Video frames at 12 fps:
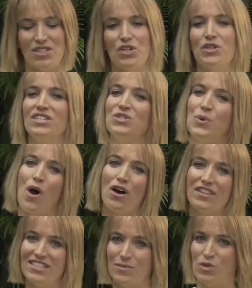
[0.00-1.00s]
So you can do
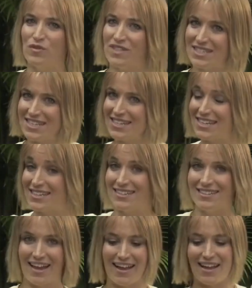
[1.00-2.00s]
all these moves seated,
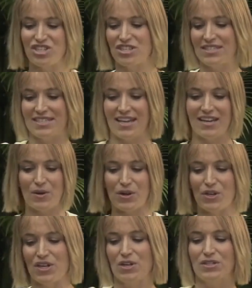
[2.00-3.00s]
like I just did,
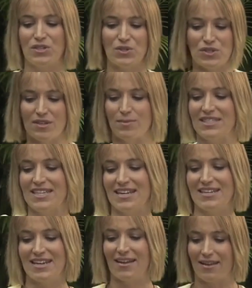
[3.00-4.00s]
or you can also do them
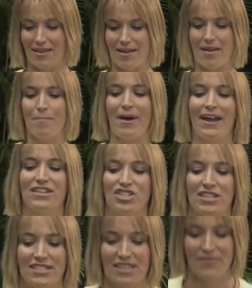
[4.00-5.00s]
standing by
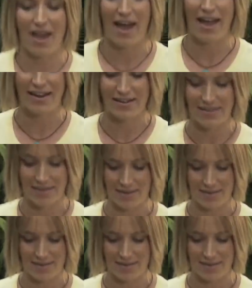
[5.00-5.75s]
adjusting the height.